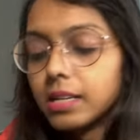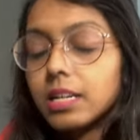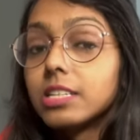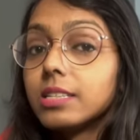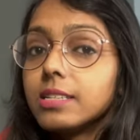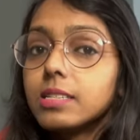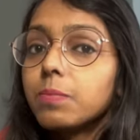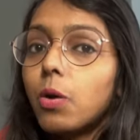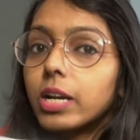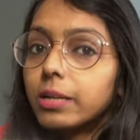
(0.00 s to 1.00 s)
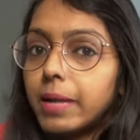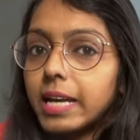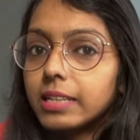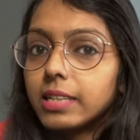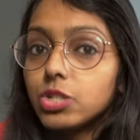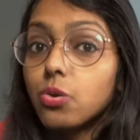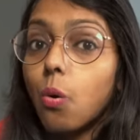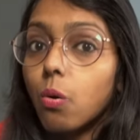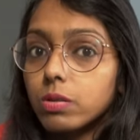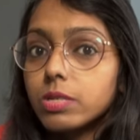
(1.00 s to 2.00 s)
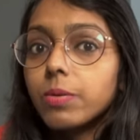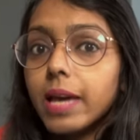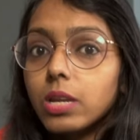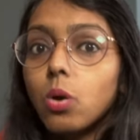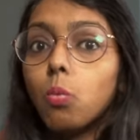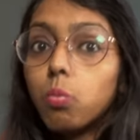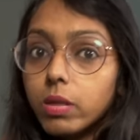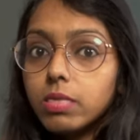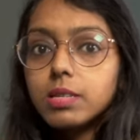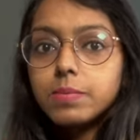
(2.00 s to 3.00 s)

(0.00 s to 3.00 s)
So this is a pocket planner that you also get with this